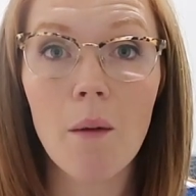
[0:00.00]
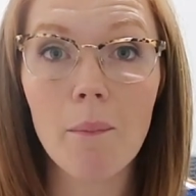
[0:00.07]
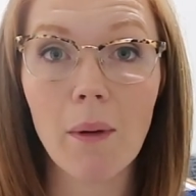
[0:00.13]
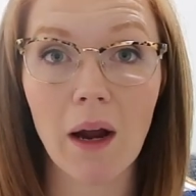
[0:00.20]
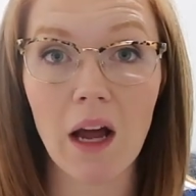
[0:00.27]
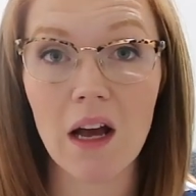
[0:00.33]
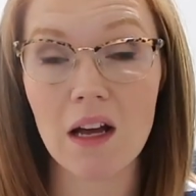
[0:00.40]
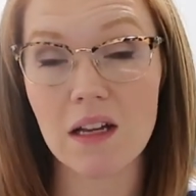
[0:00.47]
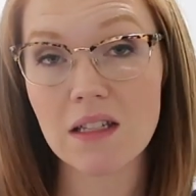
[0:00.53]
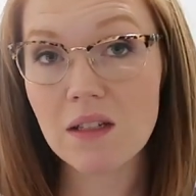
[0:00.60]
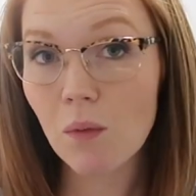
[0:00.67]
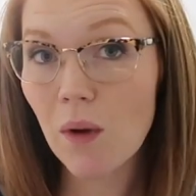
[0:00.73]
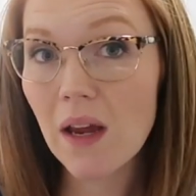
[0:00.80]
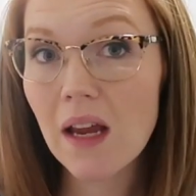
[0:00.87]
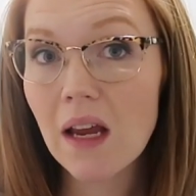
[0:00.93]
because
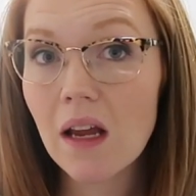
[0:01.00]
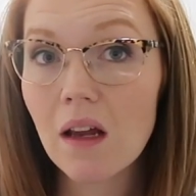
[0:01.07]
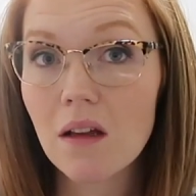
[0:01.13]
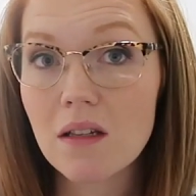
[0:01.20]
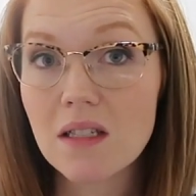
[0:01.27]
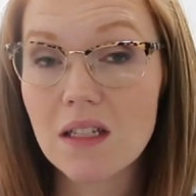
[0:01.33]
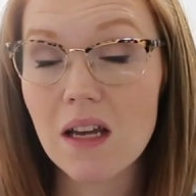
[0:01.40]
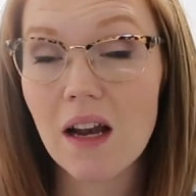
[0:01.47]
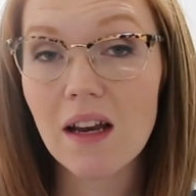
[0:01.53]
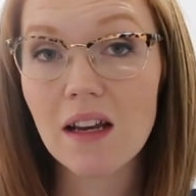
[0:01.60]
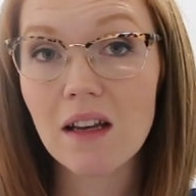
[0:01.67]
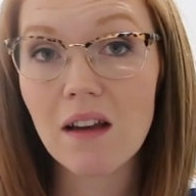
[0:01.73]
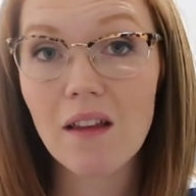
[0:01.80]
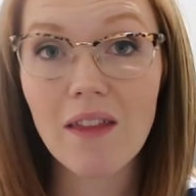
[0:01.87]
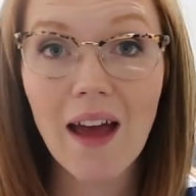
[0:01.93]
we
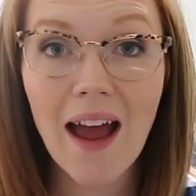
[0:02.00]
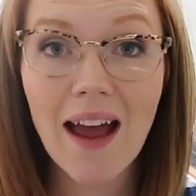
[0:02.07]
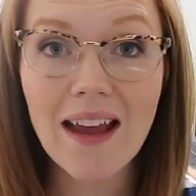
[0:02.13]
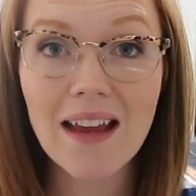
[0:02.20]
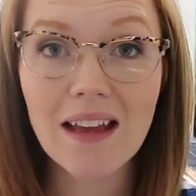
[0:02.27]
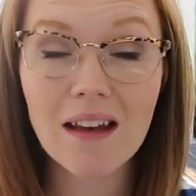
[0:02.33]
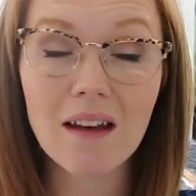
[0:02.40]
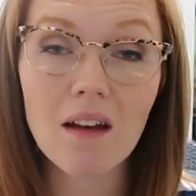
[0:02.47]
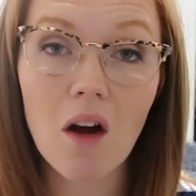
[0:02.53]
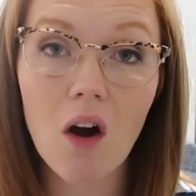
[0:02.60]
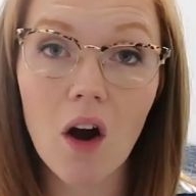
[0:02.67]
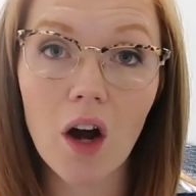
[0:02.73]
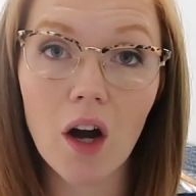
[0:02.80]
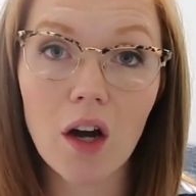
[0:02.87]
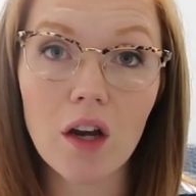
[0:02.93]
studied that in
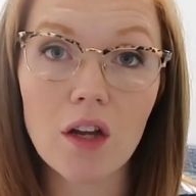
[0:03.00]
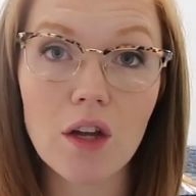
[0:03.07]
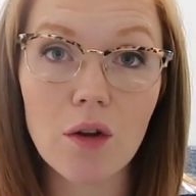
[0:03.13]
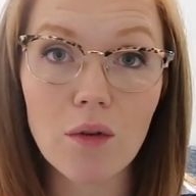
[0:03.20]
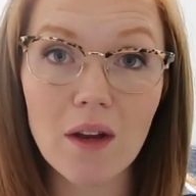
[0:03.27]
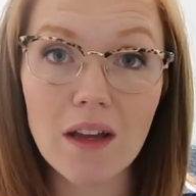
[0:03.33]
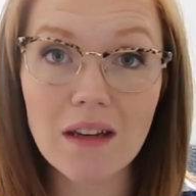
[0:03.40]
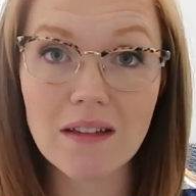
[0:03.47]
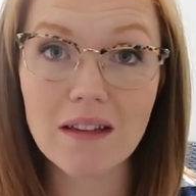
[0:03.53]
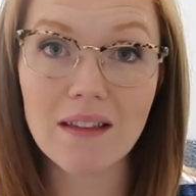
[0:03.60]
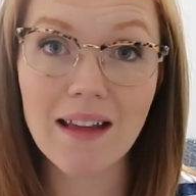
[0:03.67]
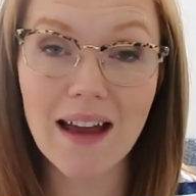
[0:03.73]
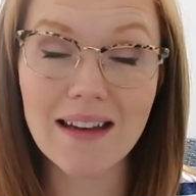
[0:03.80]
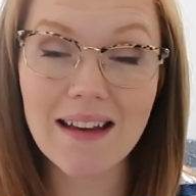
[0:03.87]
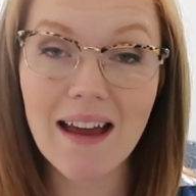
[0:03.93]
our unit
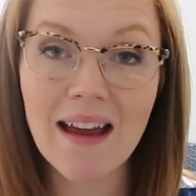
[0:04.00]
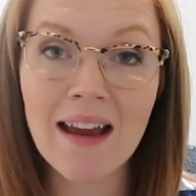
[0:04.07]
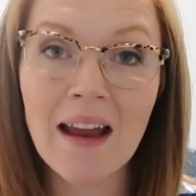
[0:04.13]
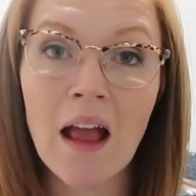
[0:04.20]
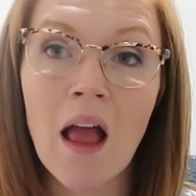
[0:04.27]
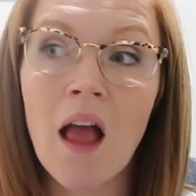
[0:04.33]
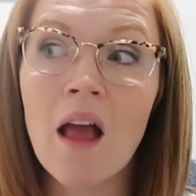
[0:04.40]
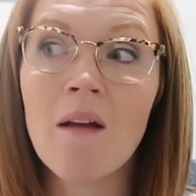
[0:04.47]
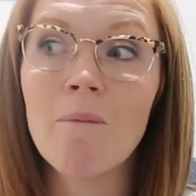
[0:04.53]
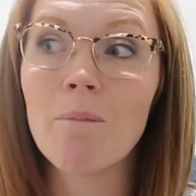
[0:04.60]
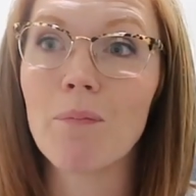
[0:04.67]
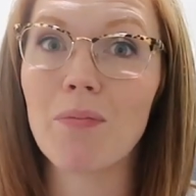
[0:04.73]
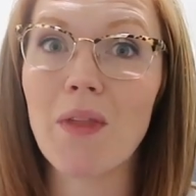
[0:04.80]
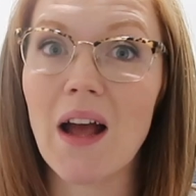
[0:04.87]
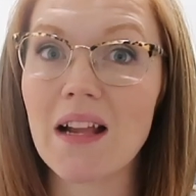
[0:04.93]
that day,
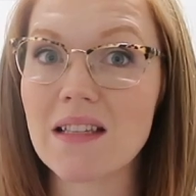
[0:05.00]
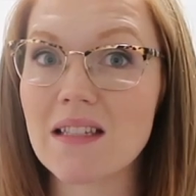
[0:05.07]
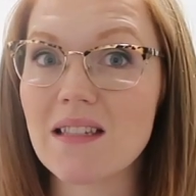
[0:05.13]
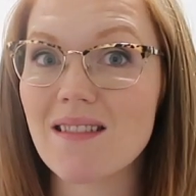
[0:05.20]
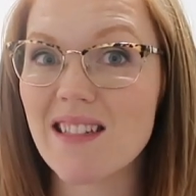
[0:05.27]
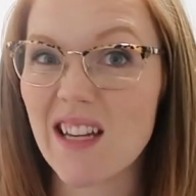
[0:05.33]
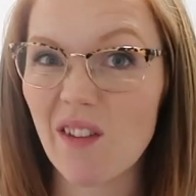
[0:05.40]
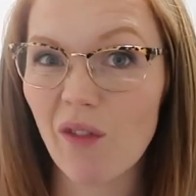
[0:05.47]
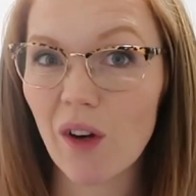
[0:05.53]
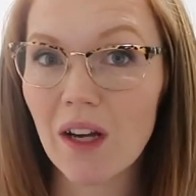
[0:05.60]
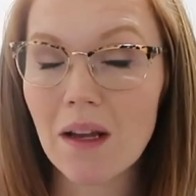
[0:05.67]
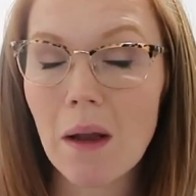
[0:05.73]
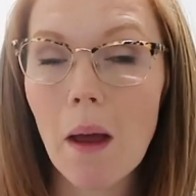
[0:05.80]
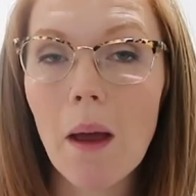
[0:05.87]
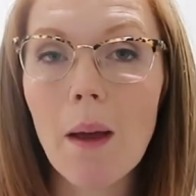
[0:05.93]
that's
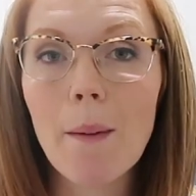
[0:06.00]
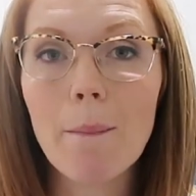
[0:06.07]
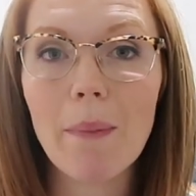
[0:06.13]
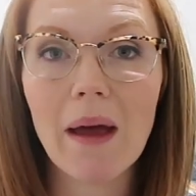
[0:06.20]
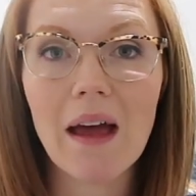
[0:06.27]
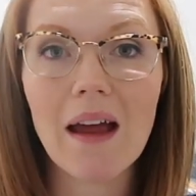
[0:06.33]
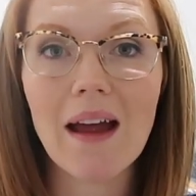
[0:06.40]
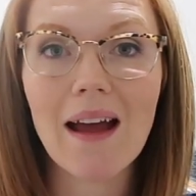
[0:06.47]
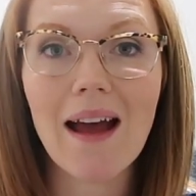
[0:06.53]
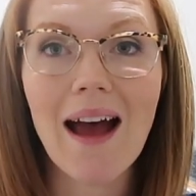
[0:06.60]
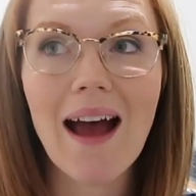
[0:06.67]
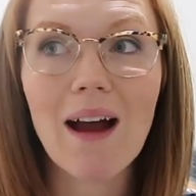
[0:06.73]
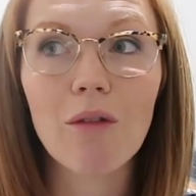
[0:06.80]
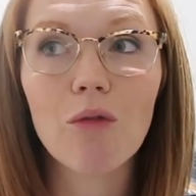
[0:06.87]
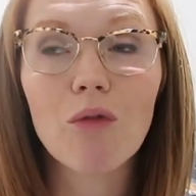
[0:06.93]
different. But
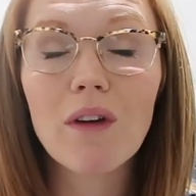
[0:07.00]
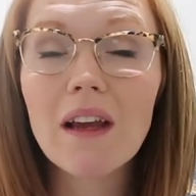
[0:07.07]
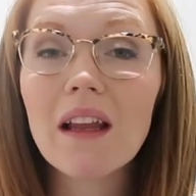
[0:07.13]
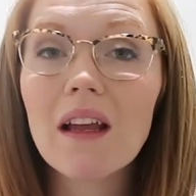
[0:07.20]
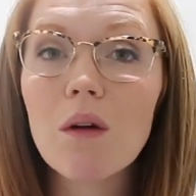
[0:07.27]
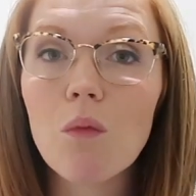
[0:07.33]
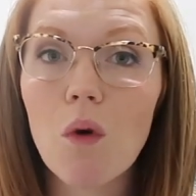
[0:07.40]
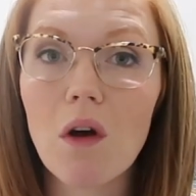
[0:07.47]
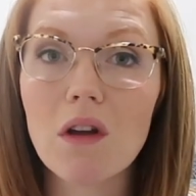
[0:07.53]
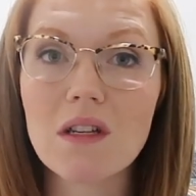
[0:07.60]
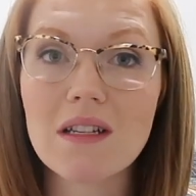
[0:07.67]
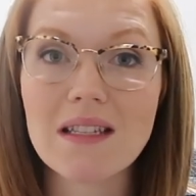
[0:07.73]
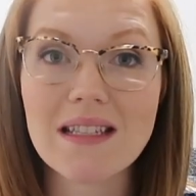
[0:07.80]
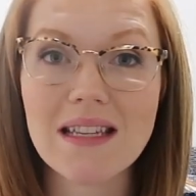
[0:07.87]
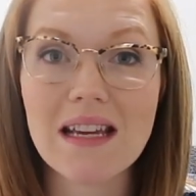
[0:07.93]
I really want
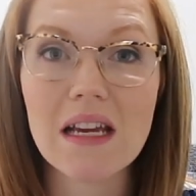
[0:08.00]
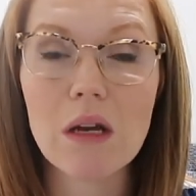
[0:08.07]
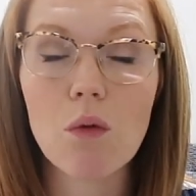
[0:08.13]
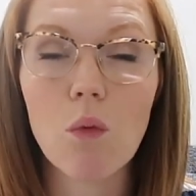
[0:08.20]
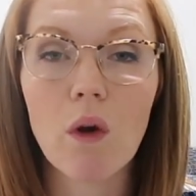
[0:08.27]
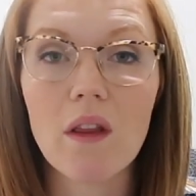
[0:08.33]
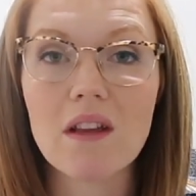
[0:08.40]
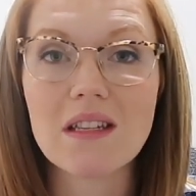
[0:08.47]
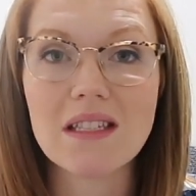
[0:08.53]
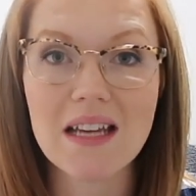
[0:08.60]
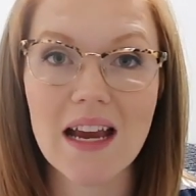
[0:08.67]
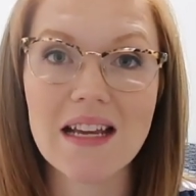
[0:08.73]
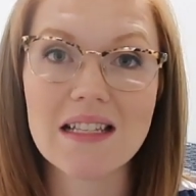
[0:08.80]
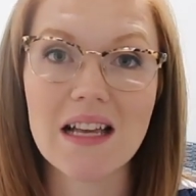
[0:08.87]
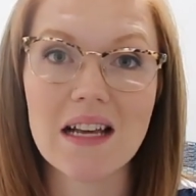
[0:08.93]
to see where this
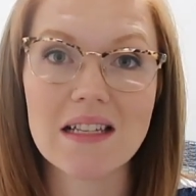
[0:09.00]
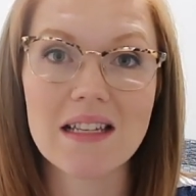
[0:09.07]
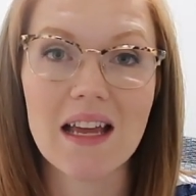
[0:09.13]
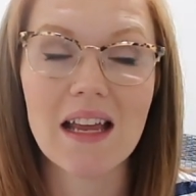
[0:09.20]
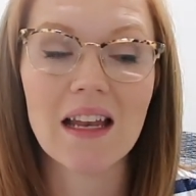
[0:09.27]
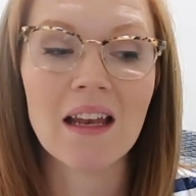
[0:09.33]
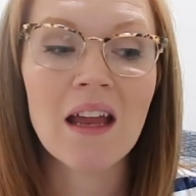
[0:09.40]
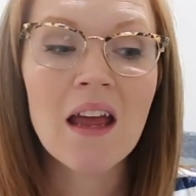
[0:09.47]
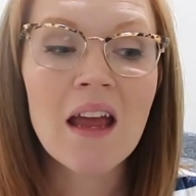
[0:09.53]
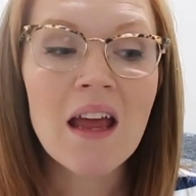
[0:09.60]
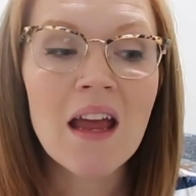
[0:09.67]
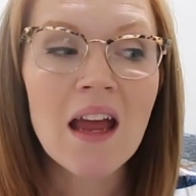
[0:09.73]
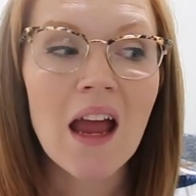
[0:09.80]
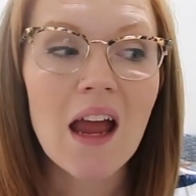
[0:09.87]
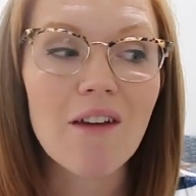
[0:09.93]
takes us, and
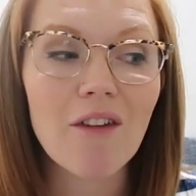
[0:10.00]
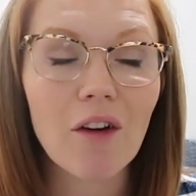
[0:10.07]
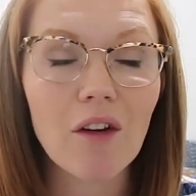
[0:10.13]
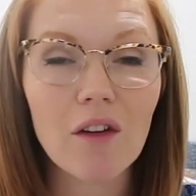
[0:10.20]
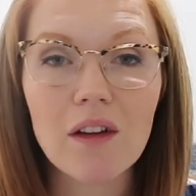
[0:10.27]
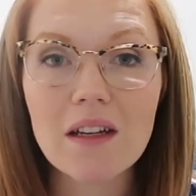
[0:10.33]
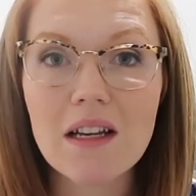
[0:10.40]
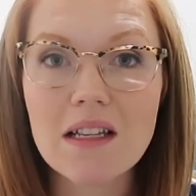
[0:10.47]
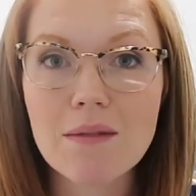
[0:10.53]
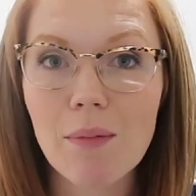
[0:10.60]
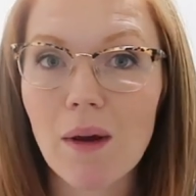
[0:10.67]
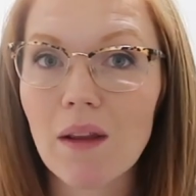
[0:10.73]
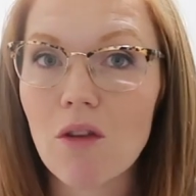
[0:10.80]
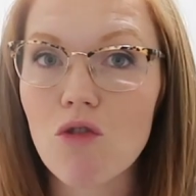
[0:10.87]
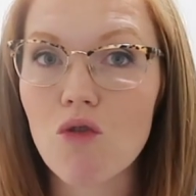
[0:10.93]
if it really does
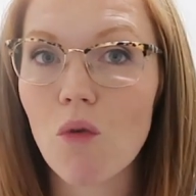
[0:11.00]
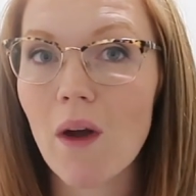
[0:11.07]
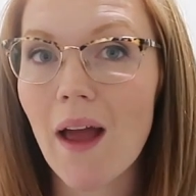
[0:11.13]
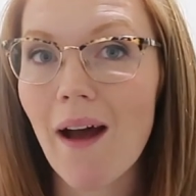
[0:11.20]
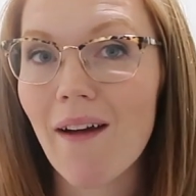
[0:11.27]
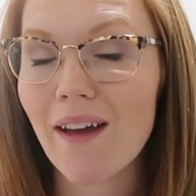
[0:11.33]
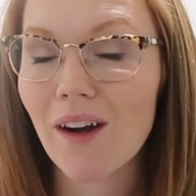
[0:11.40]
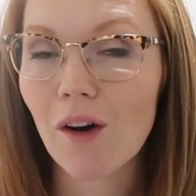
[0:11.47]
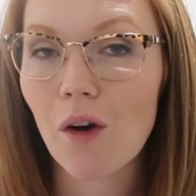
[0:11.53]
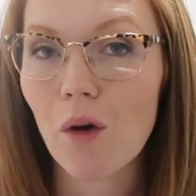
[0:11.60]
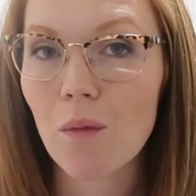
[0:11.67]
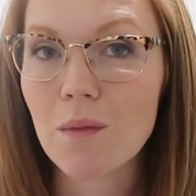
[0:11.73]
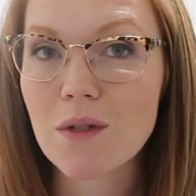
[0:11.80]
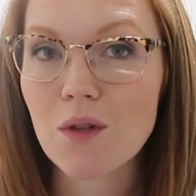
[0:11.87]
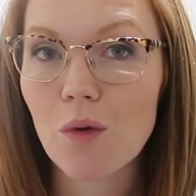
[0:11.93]
bring the joy out in our
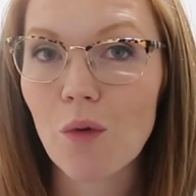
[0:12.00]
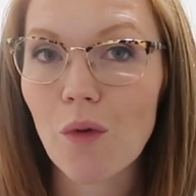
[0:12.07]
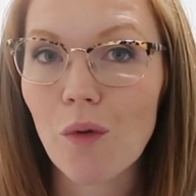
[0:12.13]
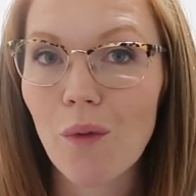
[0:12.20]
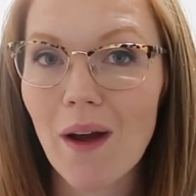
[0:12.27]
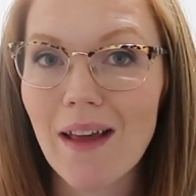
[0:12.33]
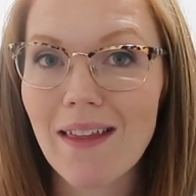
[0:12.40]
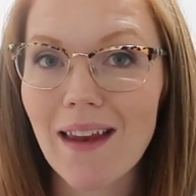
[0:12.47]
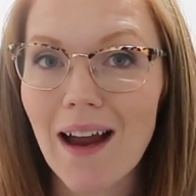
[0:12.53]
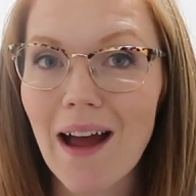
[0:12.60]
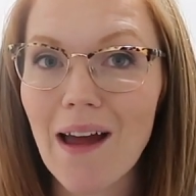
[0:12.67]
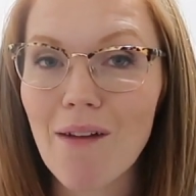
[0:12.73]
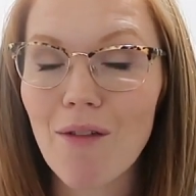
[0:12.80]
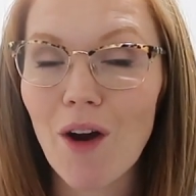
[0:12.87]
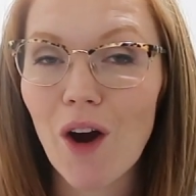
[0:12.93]
homeschool the way that
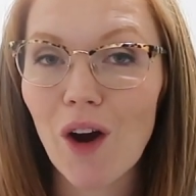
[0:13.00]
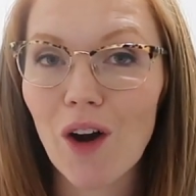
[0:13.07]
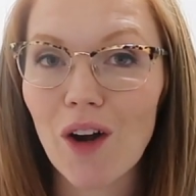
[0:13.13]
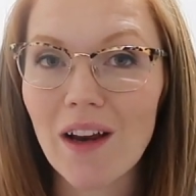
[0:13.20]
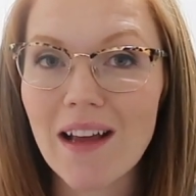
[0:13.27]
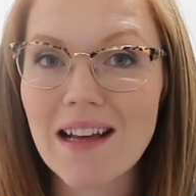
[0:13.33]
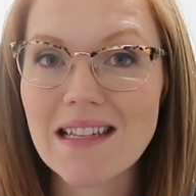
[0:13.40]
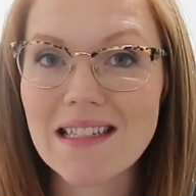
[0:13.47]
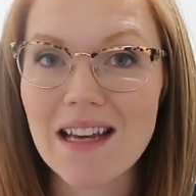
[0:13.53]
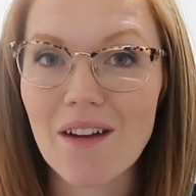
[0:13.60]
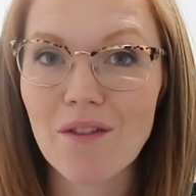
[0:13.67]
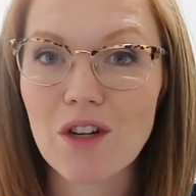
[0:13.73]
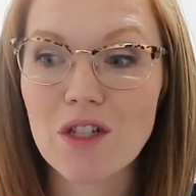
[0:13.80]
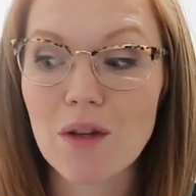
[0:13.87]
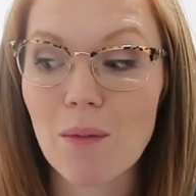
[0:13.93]
I have heard it has done
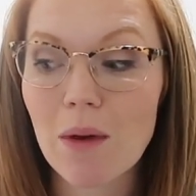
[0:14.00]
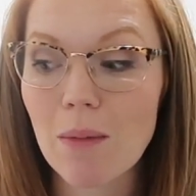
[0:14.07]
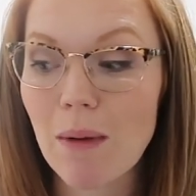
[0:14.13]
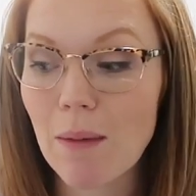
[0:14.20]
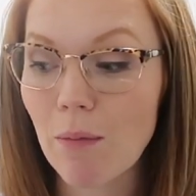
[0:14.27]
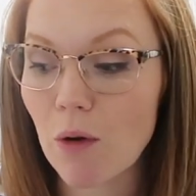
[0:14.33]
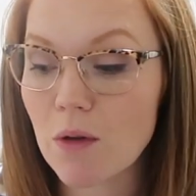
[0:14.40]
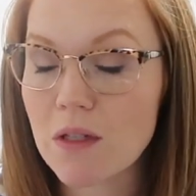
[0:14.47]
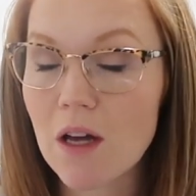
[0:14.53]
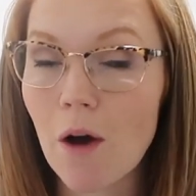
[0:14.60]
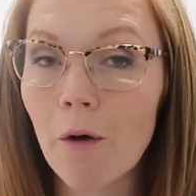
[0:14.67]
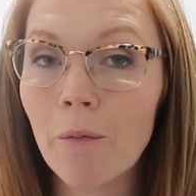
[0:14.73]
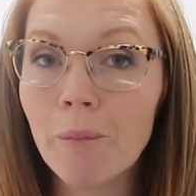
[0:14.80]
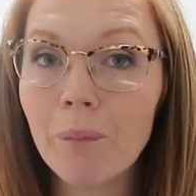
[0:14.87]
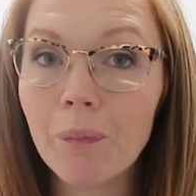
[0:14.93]
for so many people.
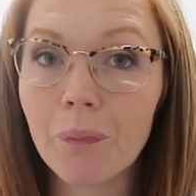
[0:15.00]
So